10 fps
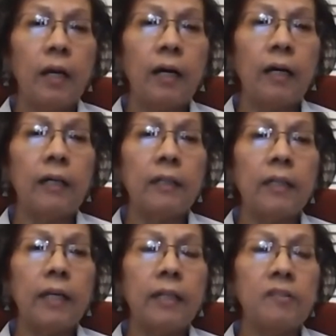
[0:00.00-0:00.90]

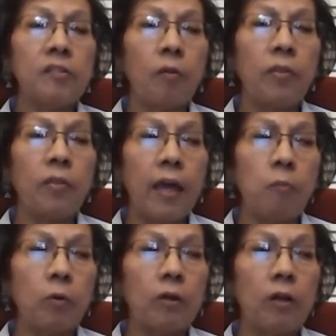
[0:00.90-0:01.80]
And so they
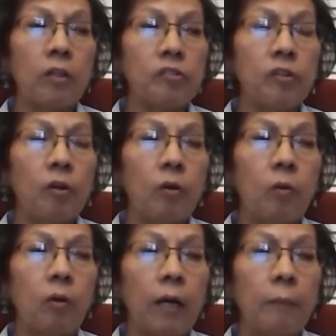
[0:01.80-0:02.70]
were
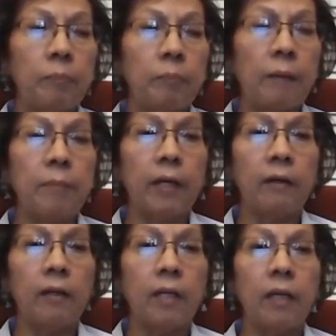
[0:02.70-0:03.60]
also
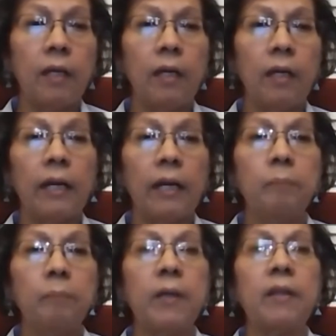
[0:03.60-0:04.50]
primarily
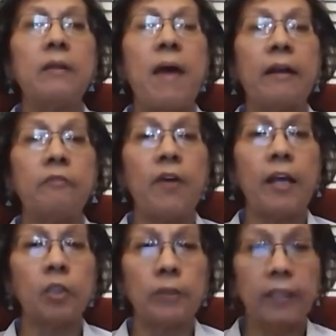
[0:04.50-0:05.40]
helping the
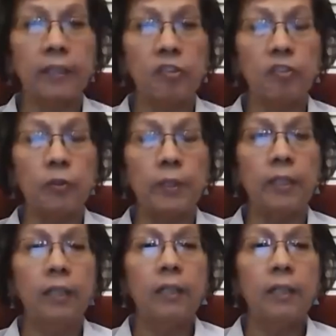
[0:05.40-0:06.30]
manufacturing
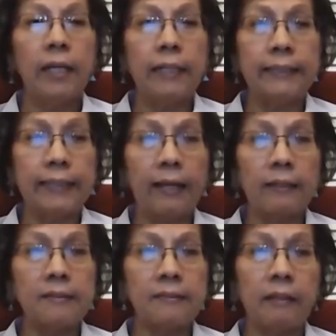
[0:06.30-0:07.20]
industry in
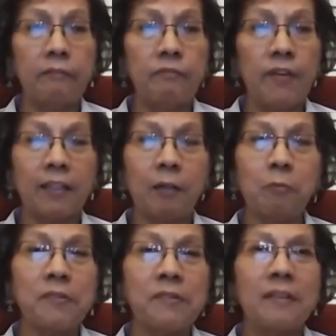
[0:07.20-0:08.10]
Dallas. In fact, there
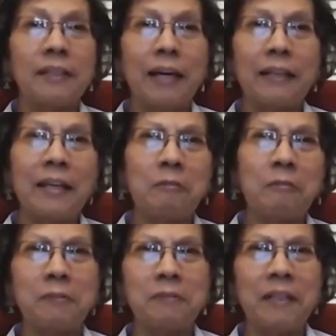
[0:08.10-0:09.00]
was, I think it
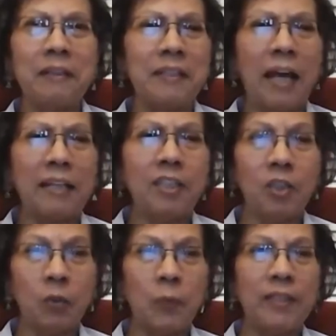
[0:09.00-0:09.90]
was in the
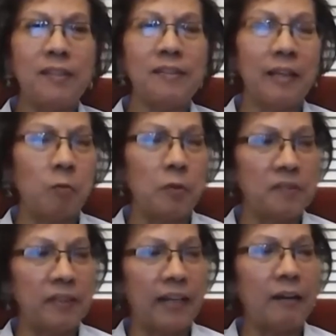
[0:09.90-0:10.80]
1920s, there was
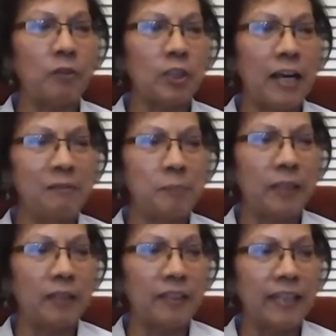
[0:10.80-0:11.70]
an advertisement
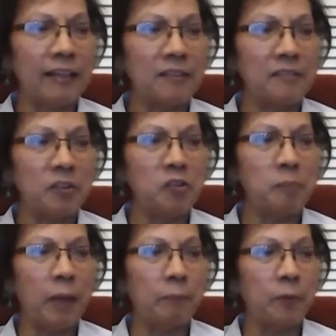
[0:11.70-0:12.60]
in the Dallas
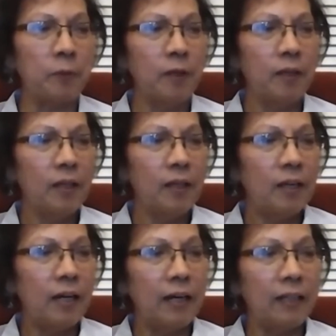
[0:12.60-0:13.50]
newspaper
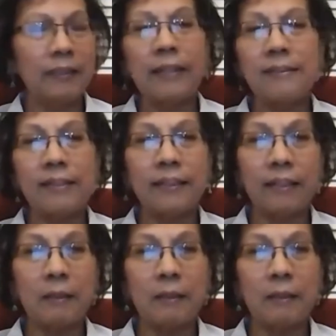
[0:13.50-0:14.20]
that said that the